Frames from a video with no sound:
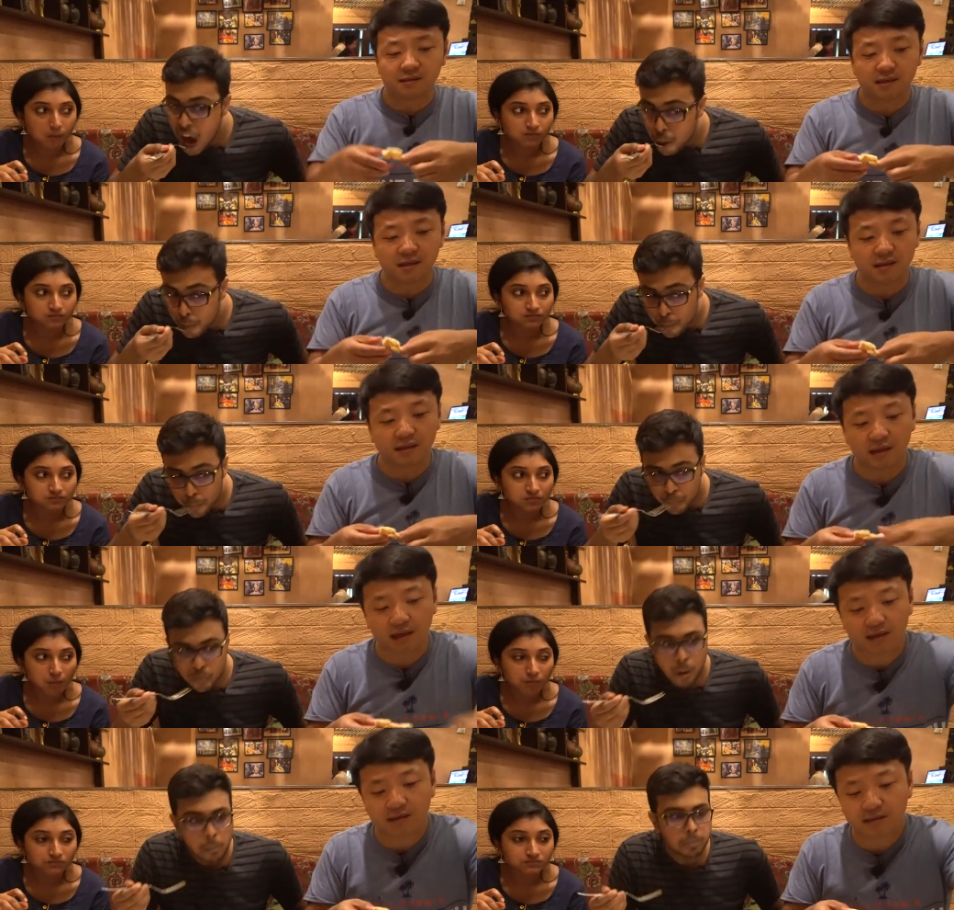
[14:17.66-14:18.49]
Speaker 1: take a
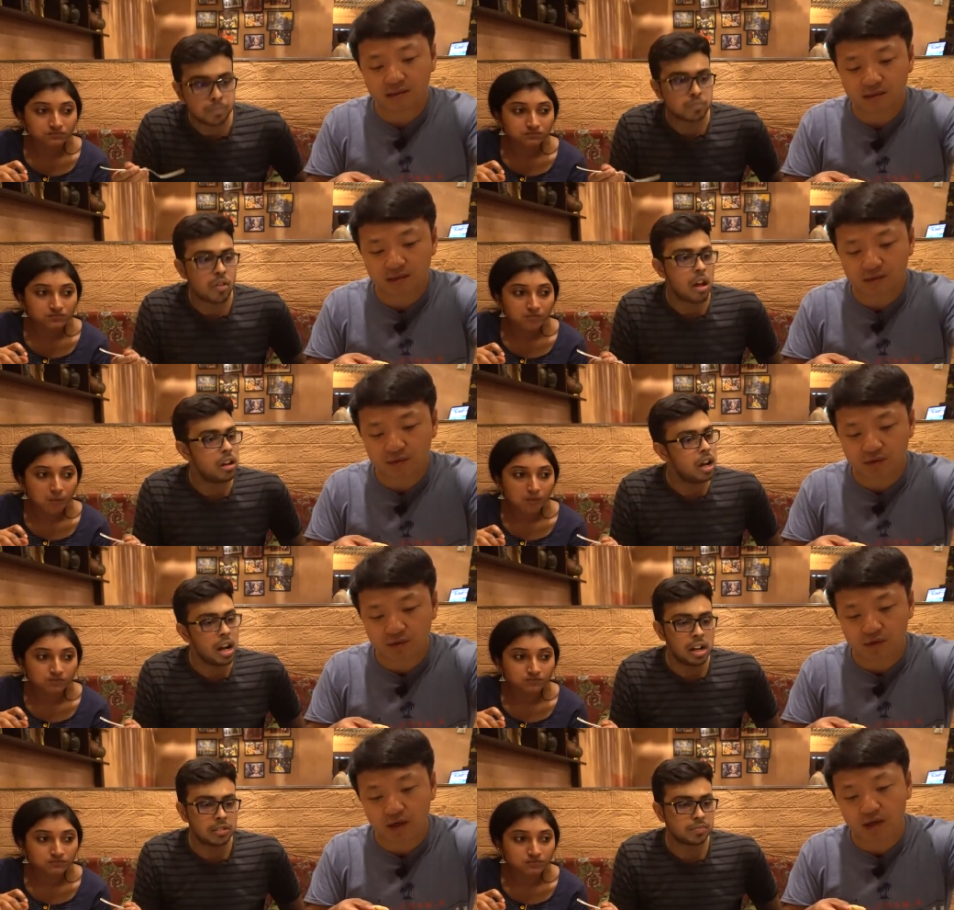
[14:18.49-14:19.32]
leg and see, see what's
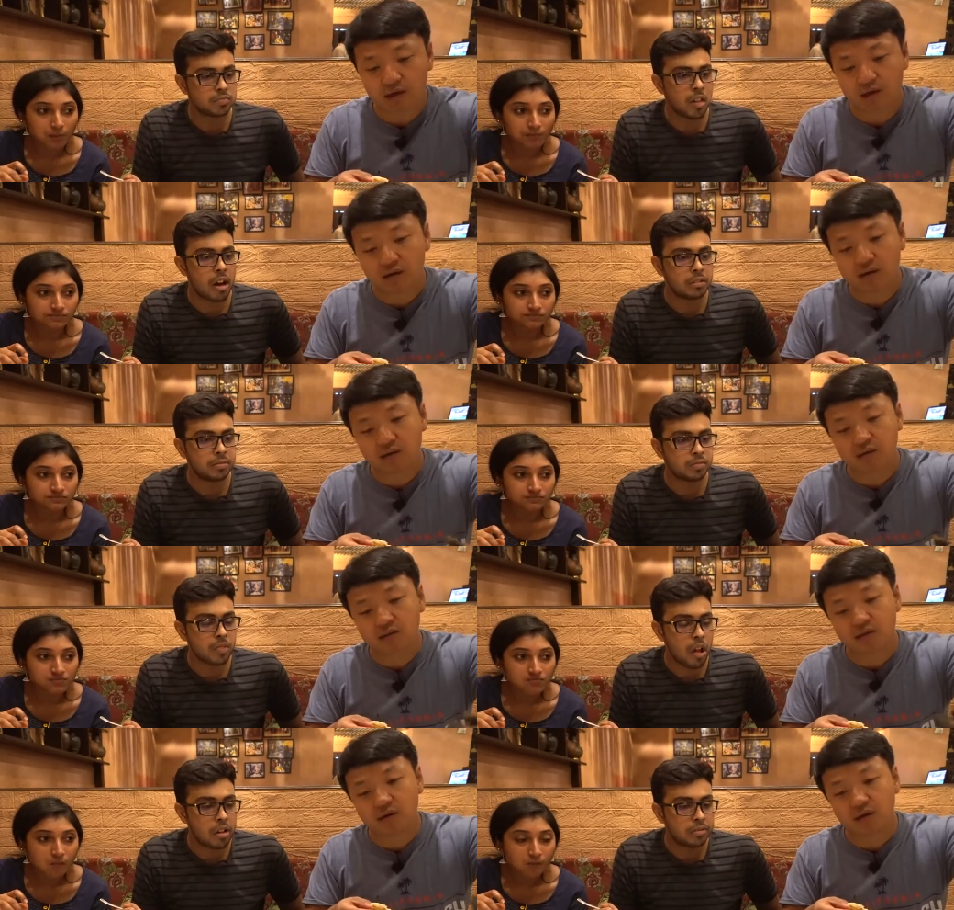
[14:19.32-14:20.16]
going on here. Let's
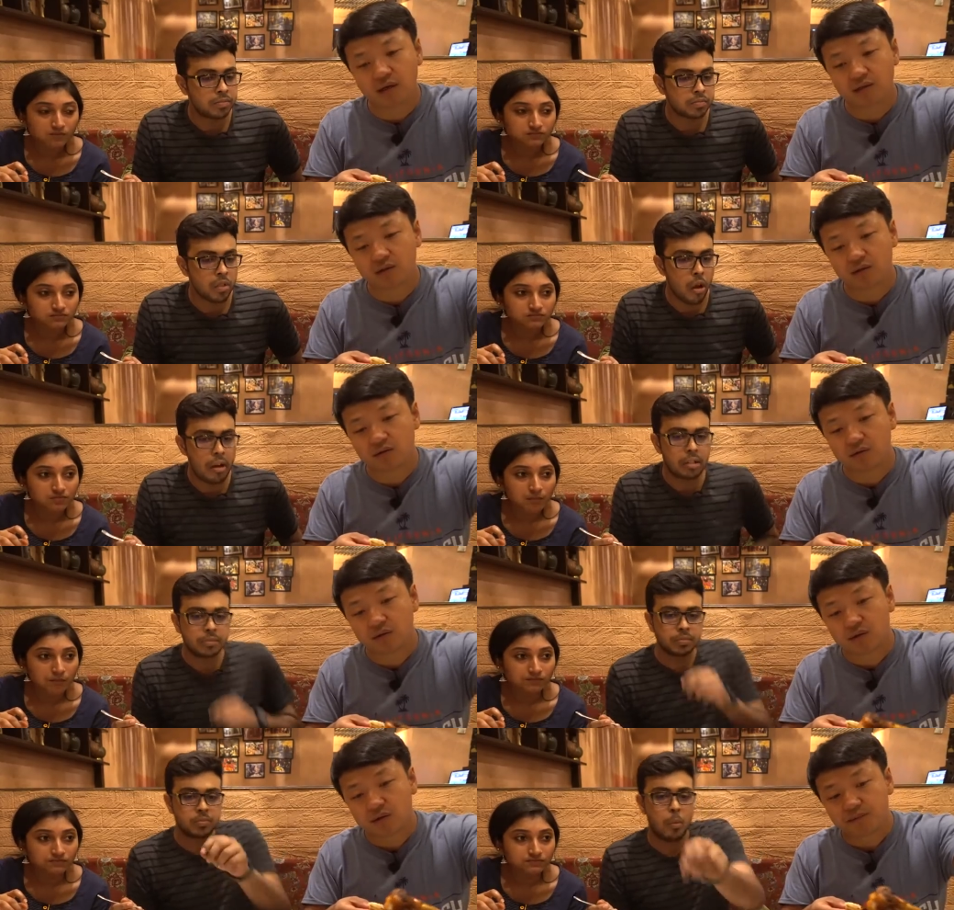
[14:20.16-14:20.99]
see. Okay, so
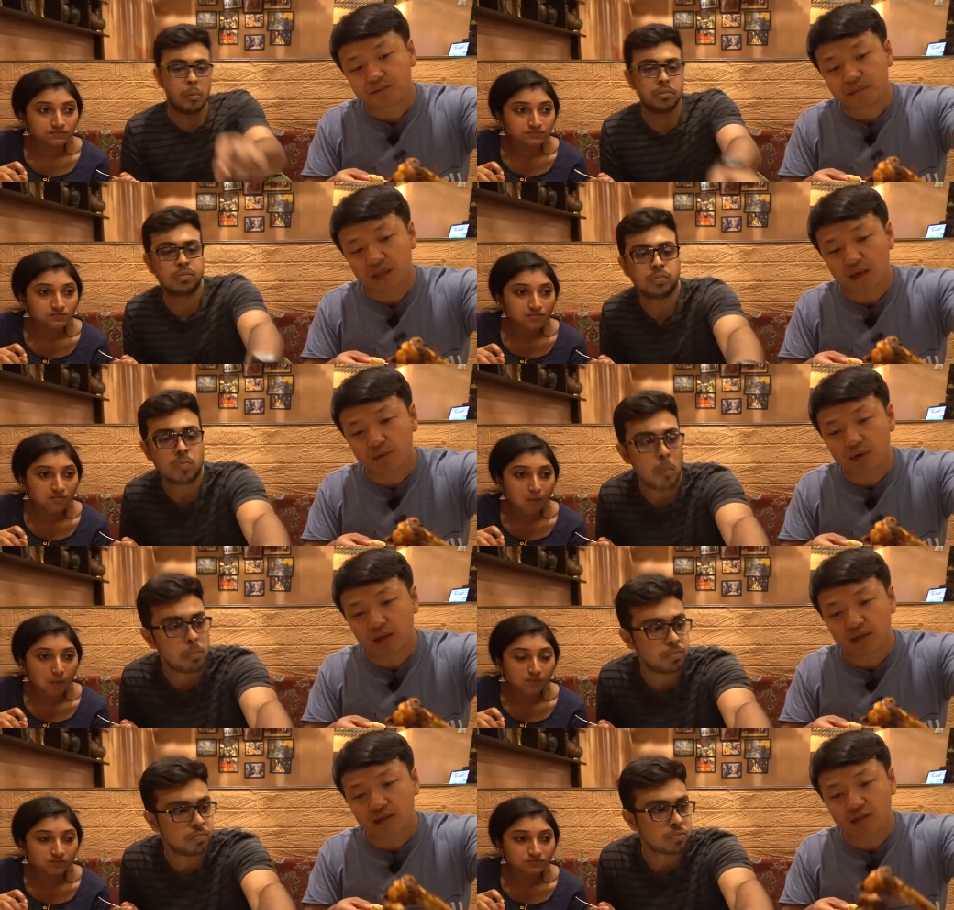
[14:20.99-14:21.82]
they
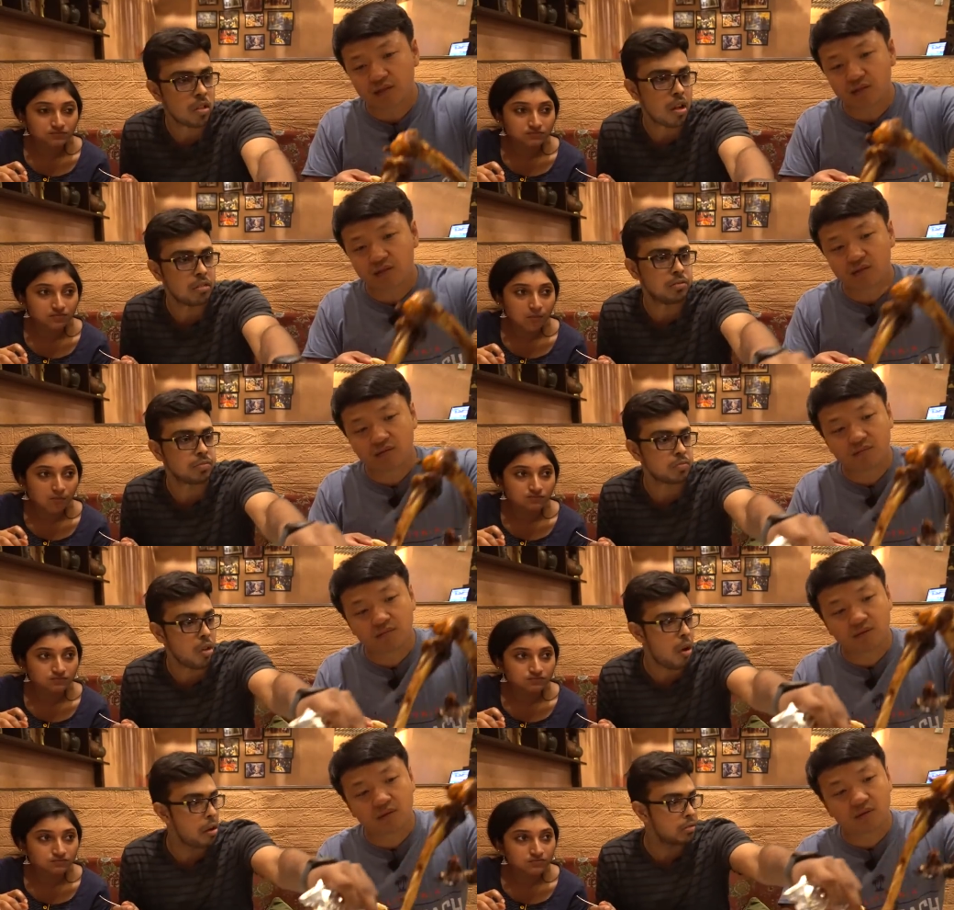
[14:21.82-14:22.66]
really just just
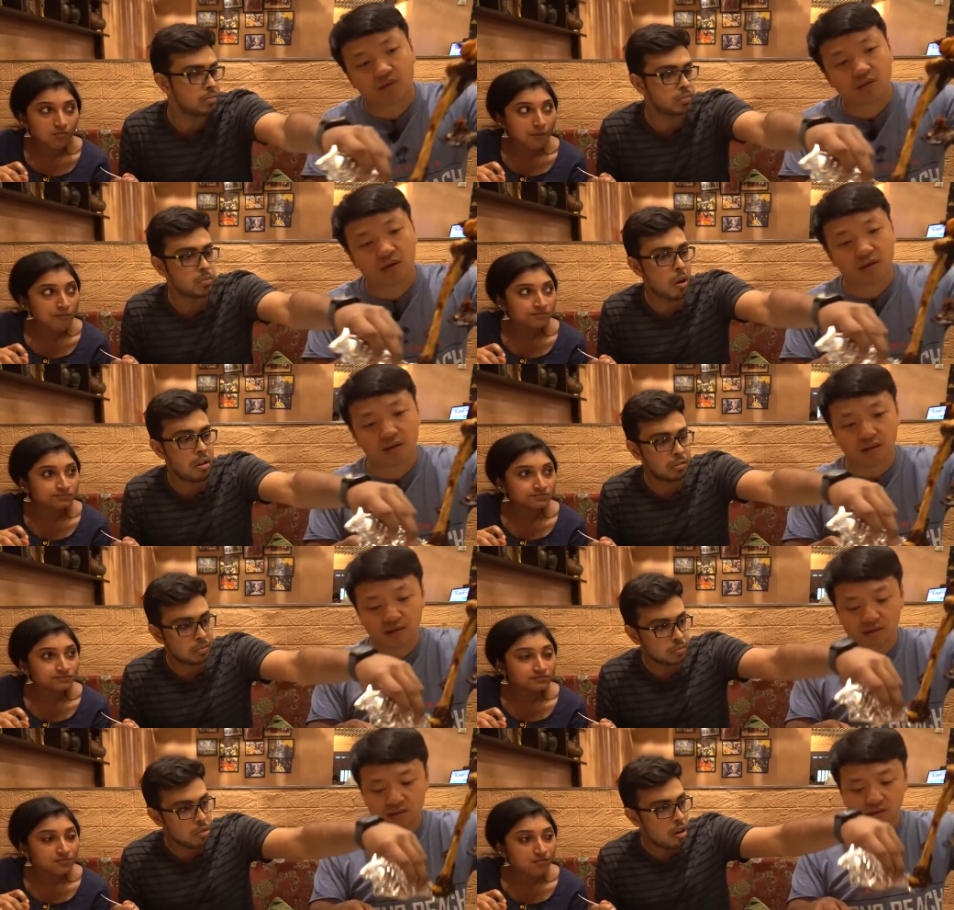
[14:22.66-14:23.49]
took
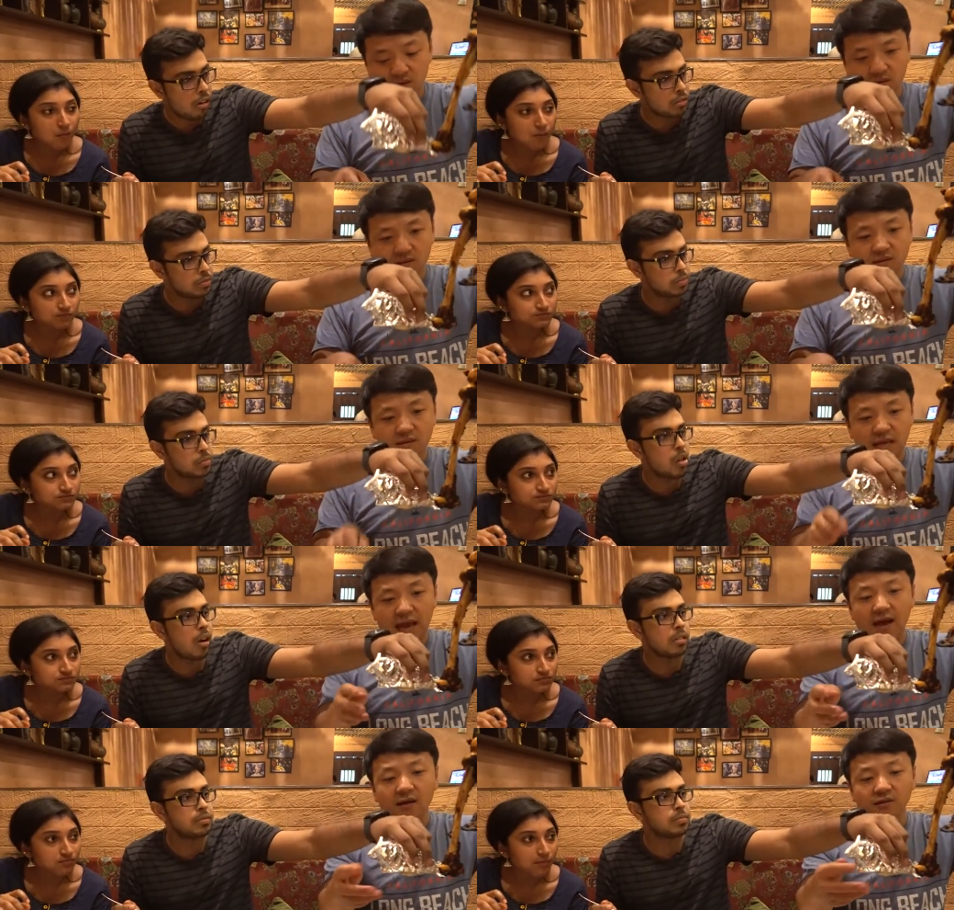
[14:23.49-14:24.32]
this
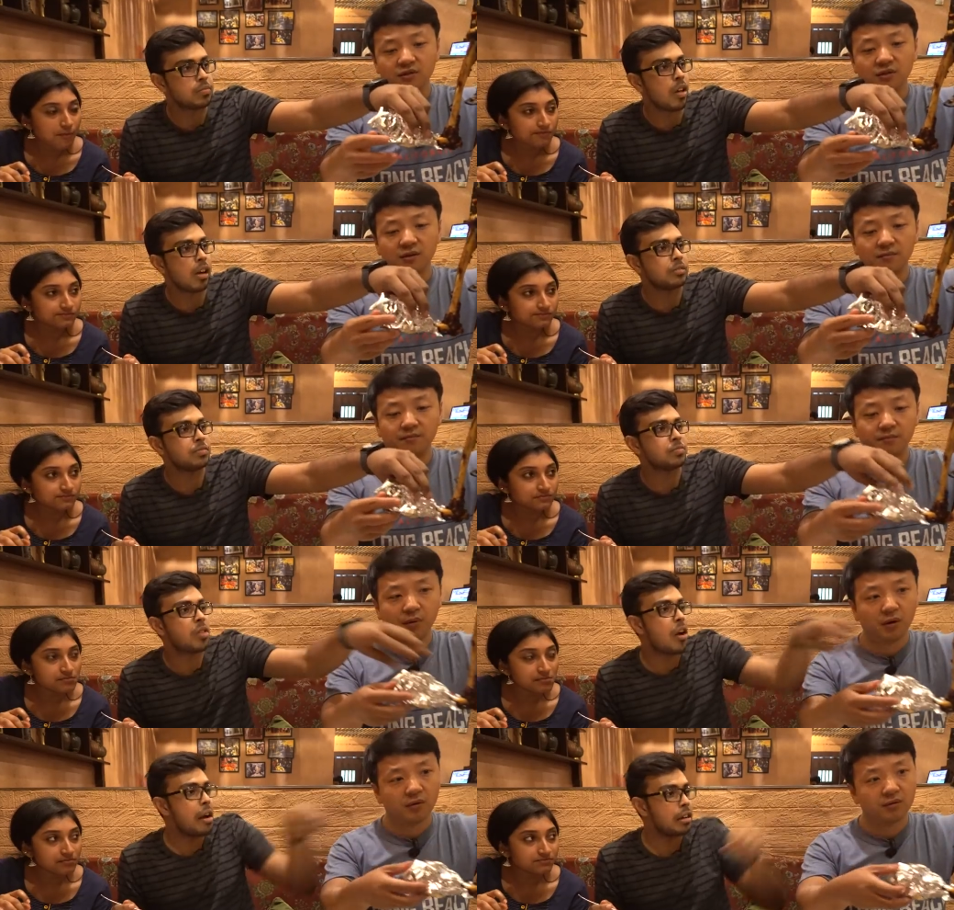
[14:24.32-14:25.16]
down to the
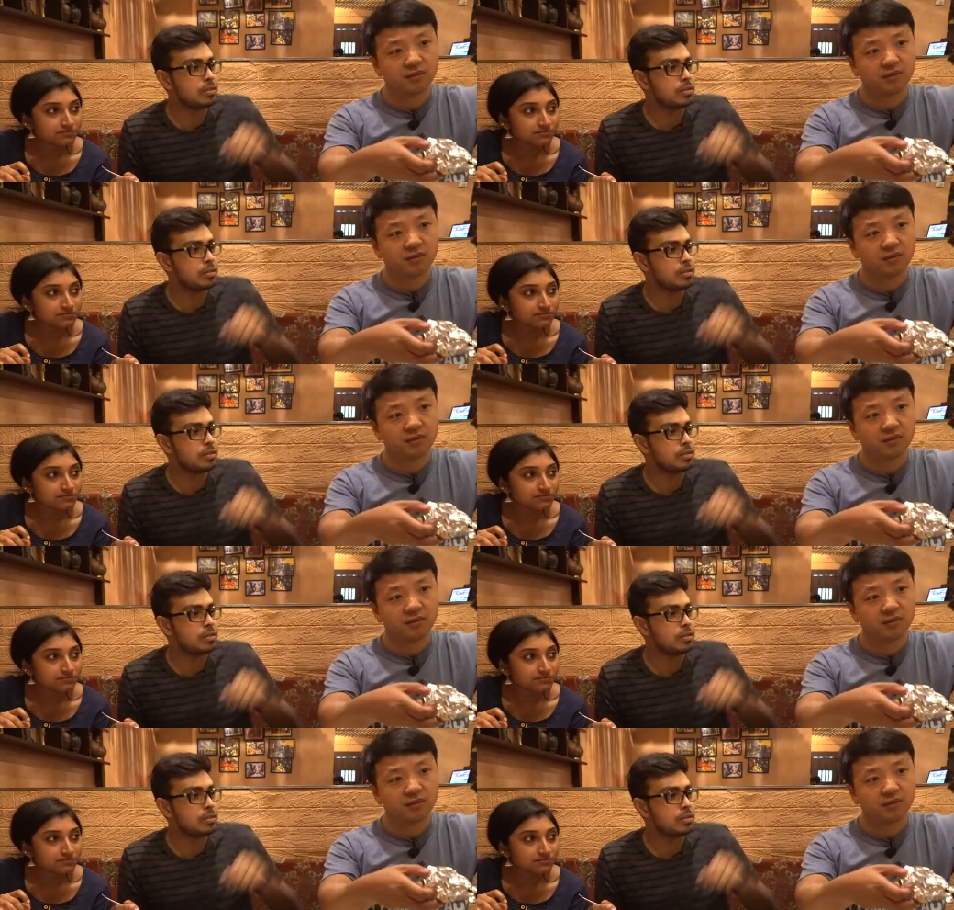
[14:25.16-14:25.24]
bone.